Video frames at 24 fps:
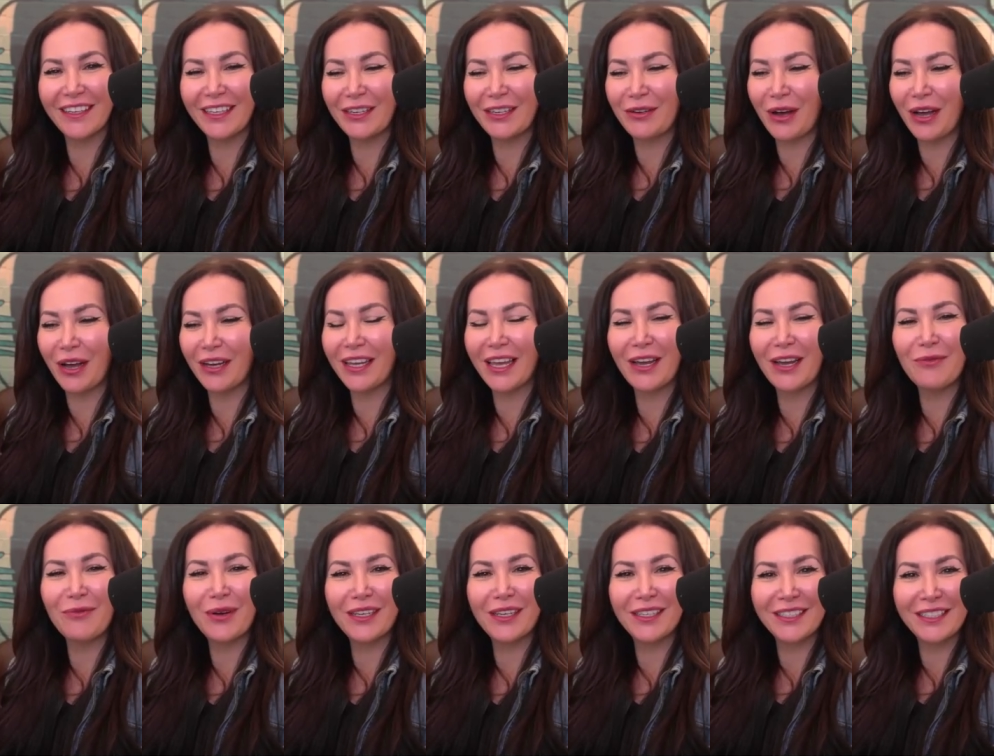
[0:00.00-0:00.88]
Like I
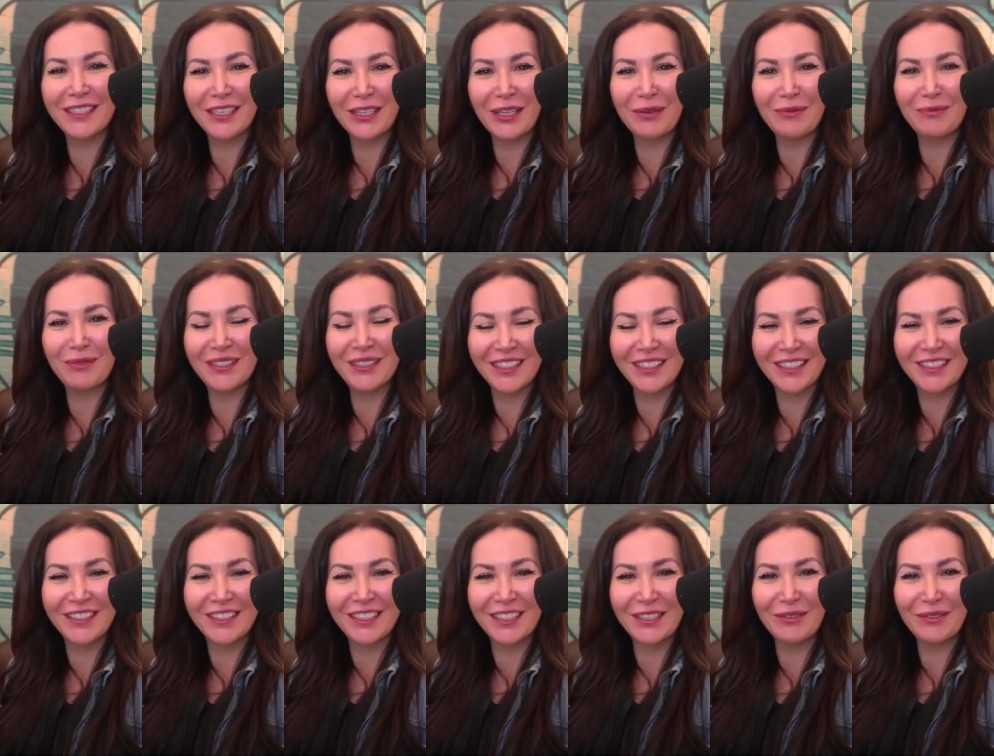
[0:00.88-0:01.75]
can't wait until I'm
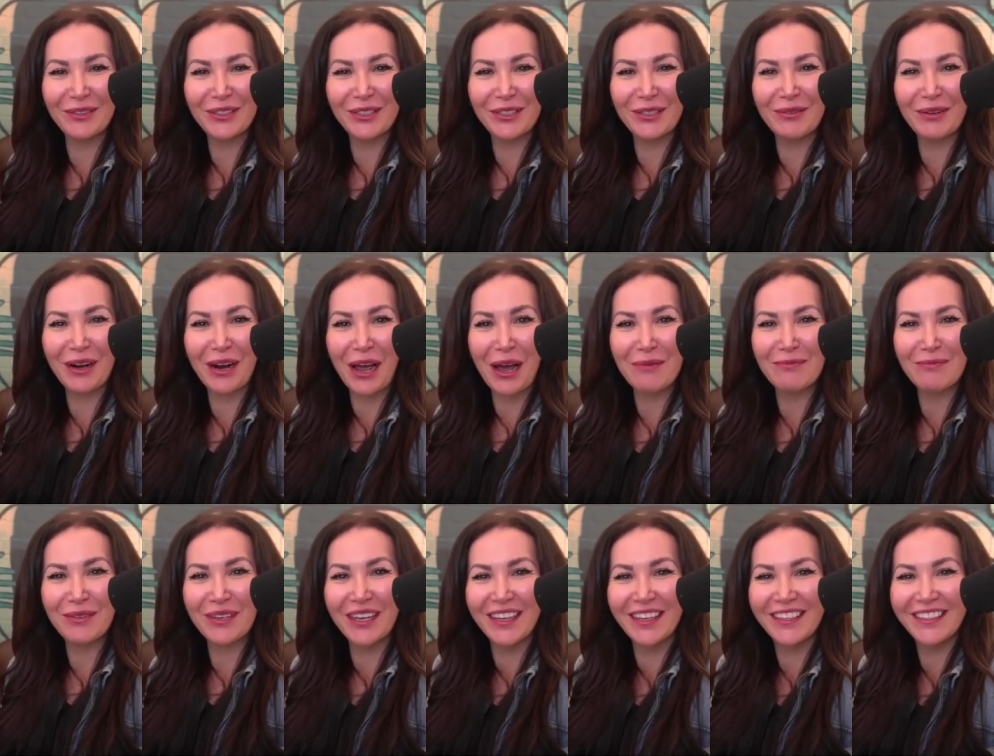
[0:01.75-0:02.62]
60. We'll see what
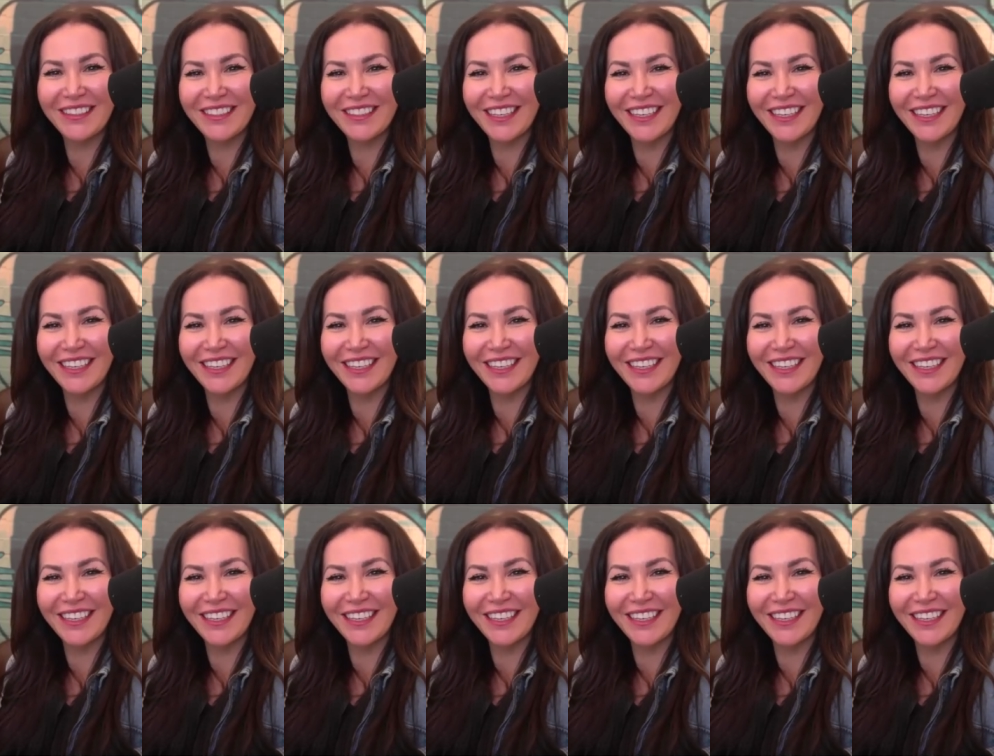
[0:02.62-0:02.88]
happens.